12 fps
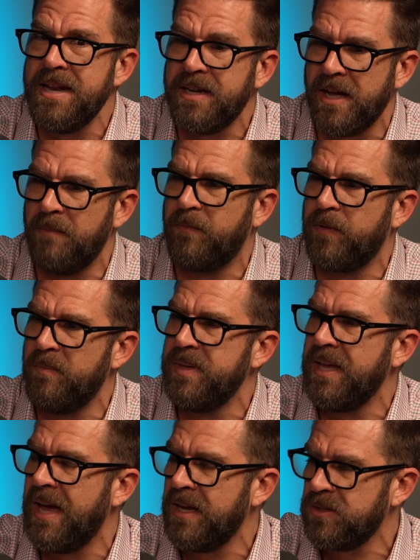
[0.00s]
income from
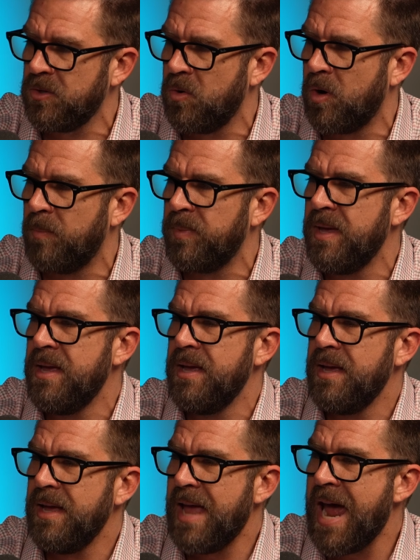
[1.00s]
the S corp
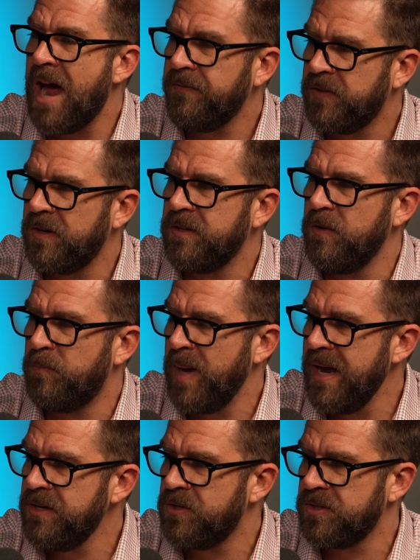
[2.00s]
after you've
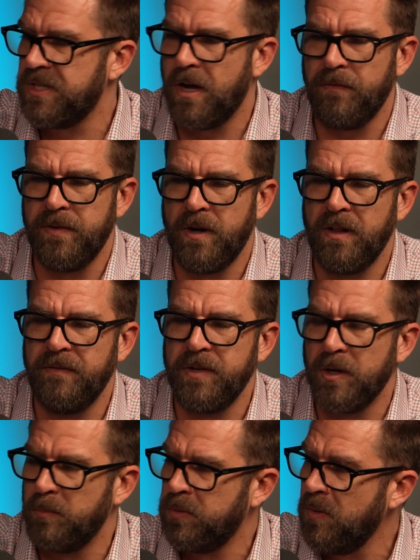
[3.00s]
paid yourself and all of
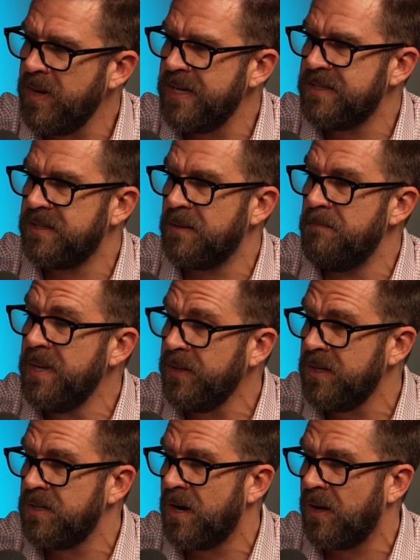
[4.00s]
your employees is $1
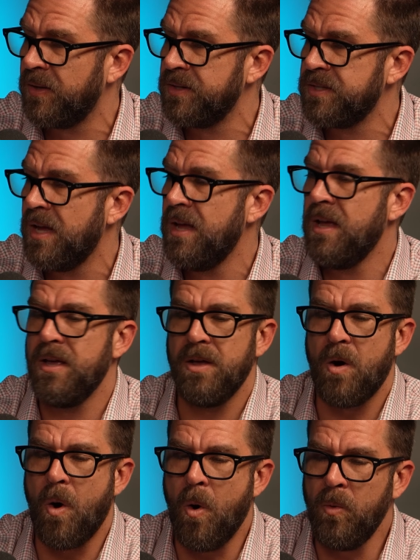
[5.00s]
million,
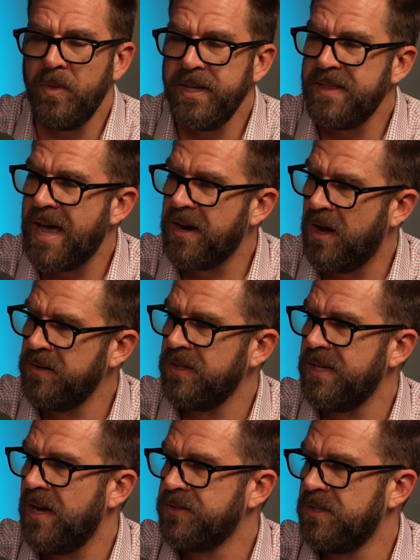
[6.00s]
only that
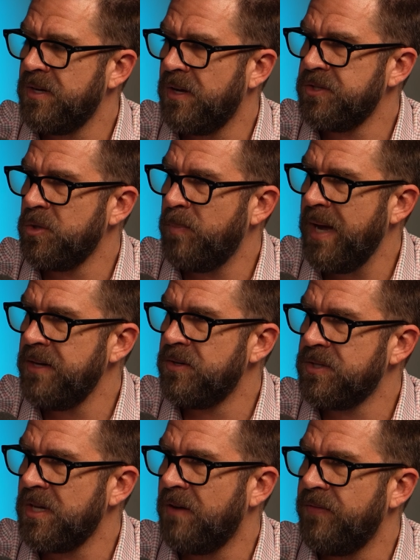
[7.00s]
$100,000 you paid
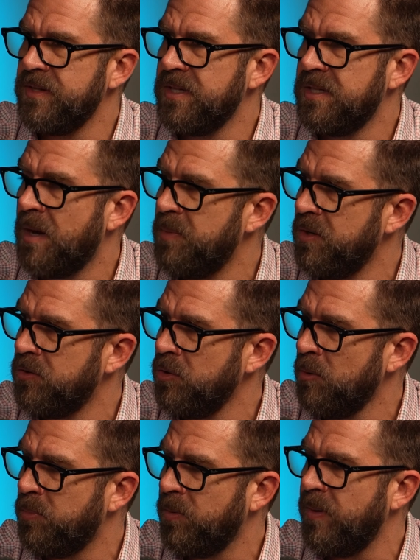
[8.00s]
yourself as a W-2
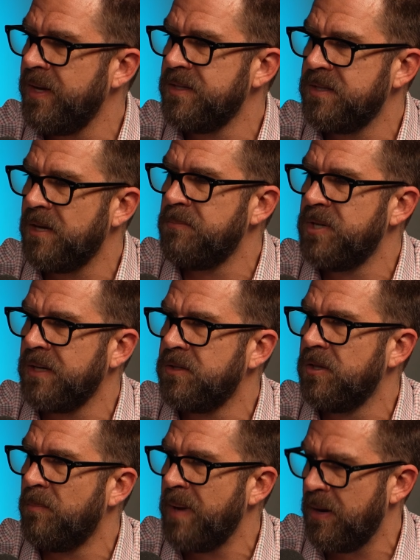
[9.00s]
employee is subject
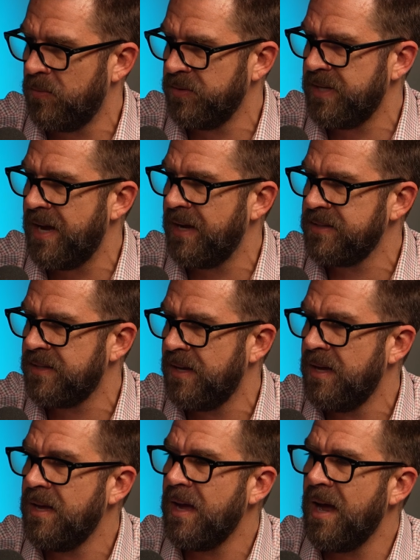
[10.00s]
to the payroll tax.
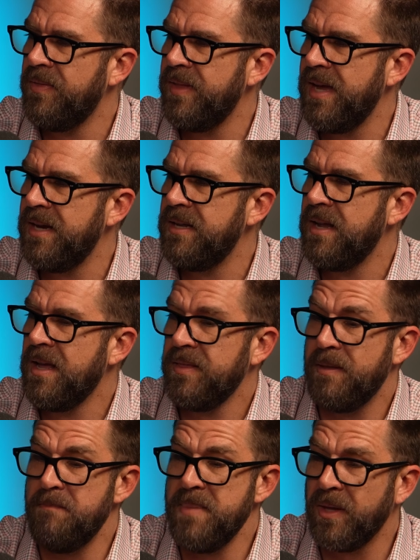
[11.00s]
And then
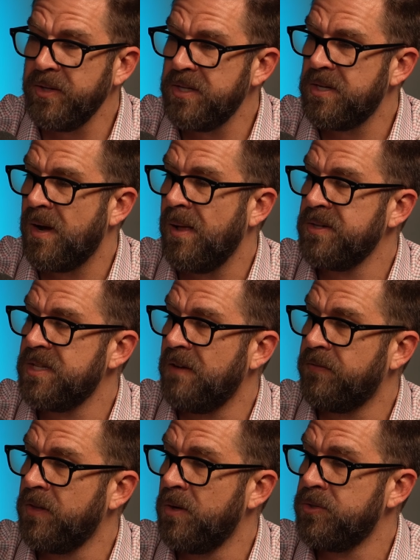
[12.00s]
the $1 million
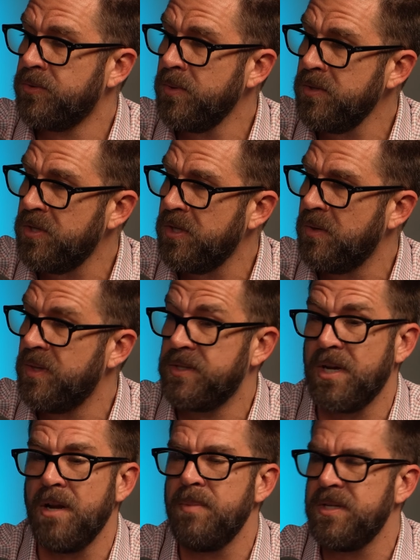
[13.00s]
that flows through to you is
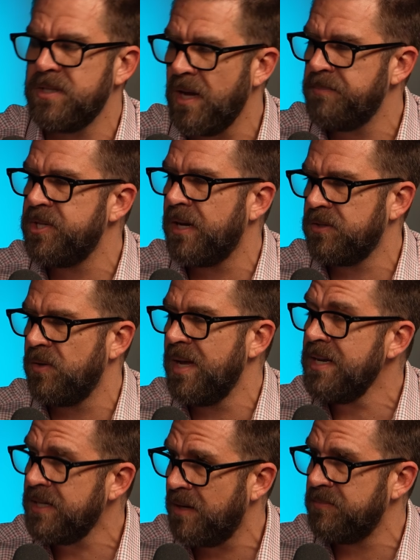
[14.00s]
going to be subject to
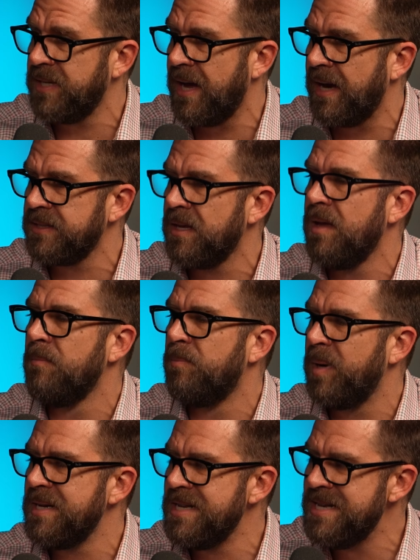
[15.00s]
income tax,
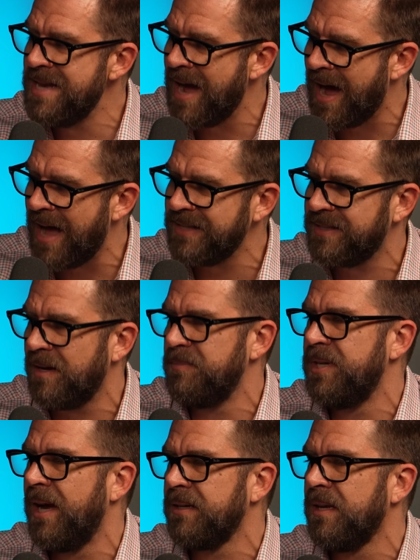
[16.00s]
but not
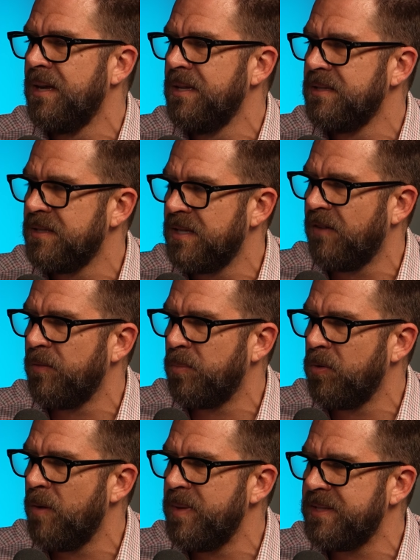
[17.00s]
subject to
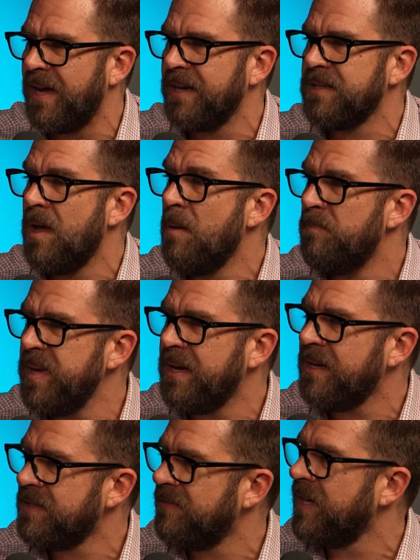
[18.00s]
self-employment tax
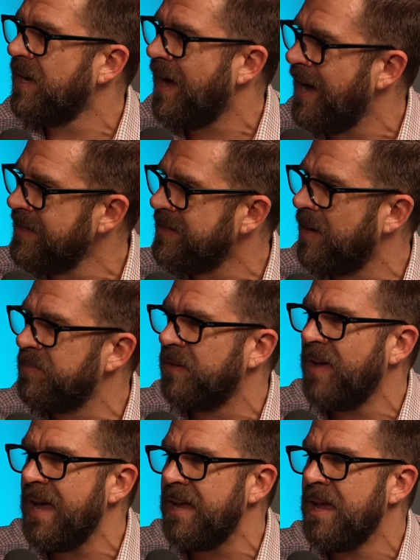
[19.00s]
because of the concept
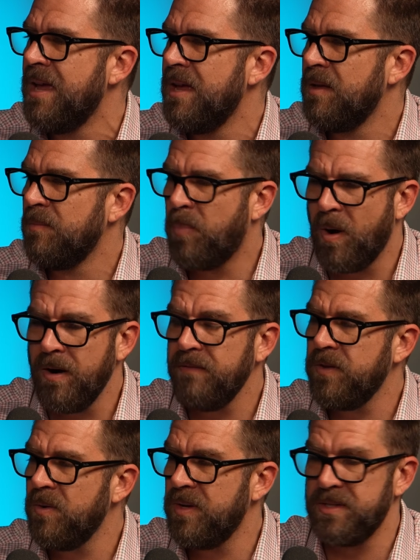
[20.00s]
of, hey, part of
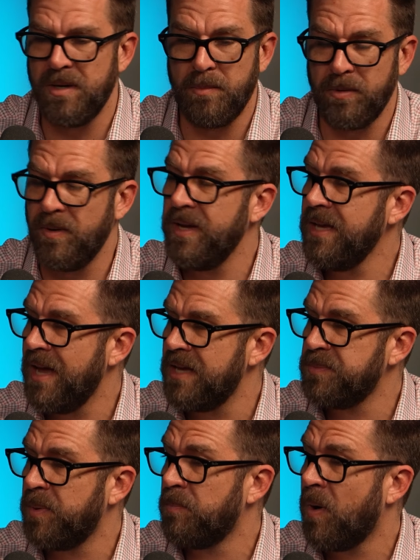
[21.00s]
you is an employee,
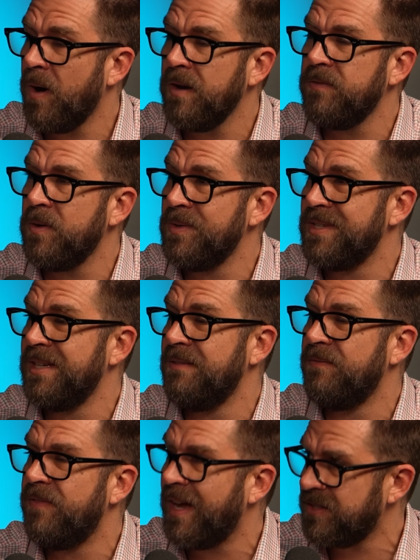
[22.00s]
yes, but part of you is an
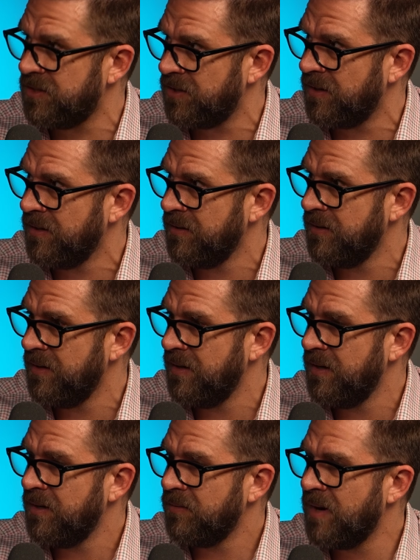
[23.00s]
investor,
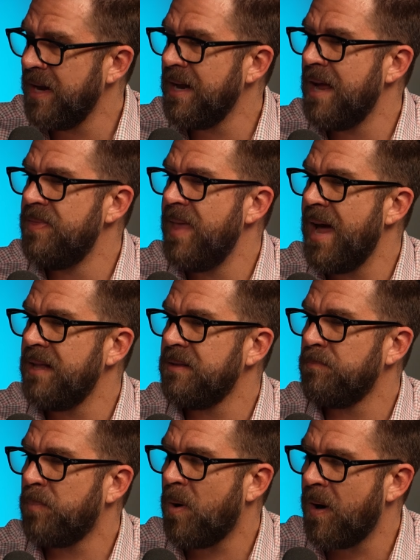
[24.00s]
right? And that
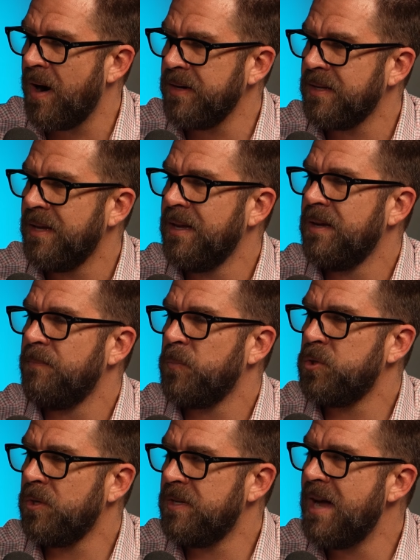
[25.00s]
part
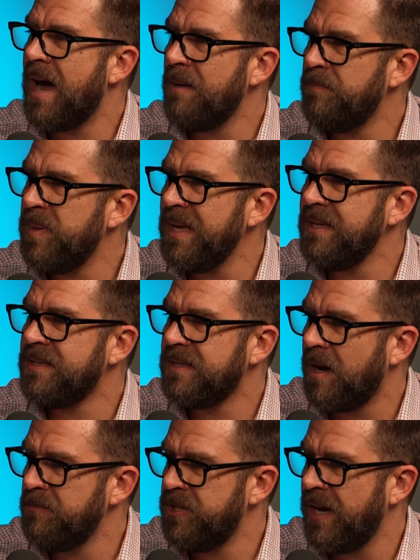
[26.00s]
should not be
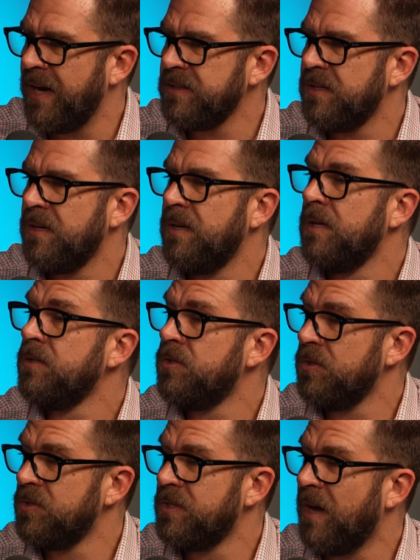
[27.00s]
subject
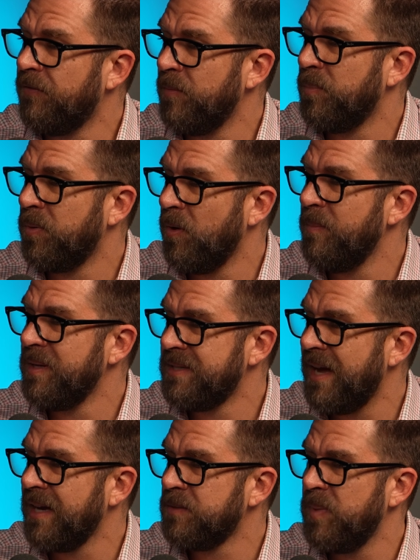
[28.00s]
to self-employment
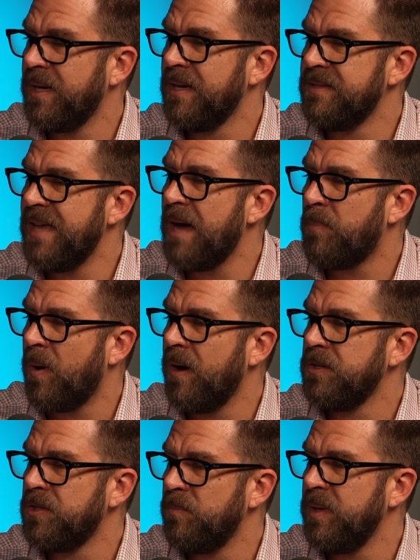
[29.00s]
tax because that
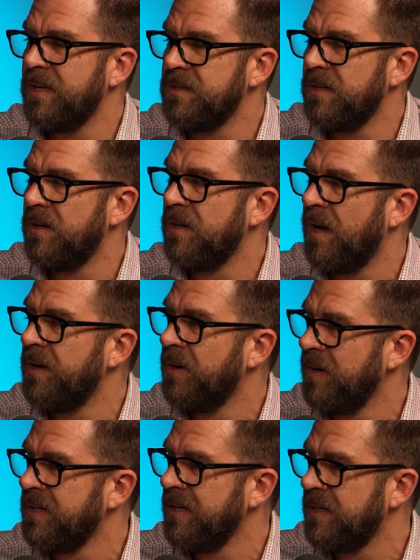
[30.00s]
part should be considered
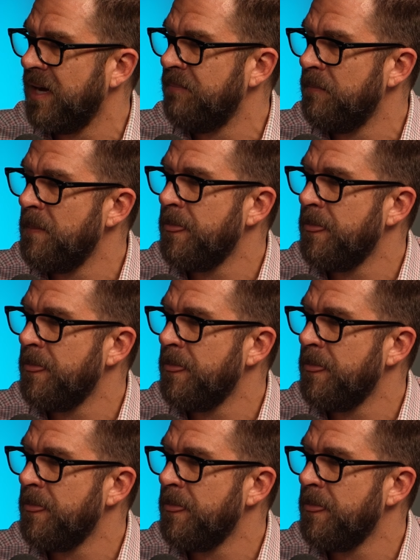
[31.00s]
unearned income.